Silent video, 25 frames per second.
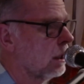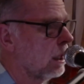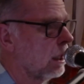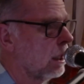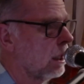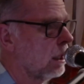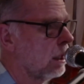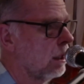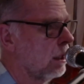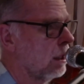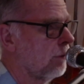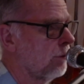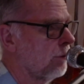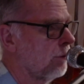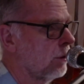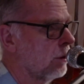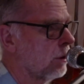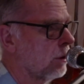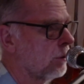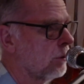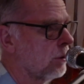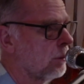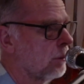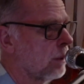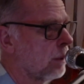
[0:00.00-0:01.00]
if you can
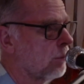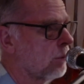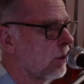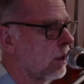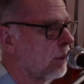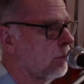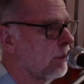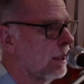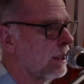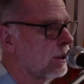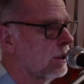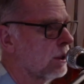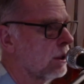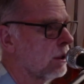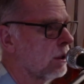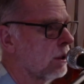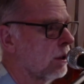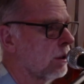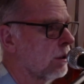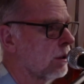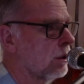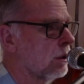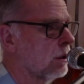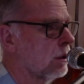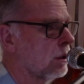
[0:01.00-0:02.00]
remember, I mentioned
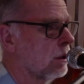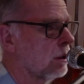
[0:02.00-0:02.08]
on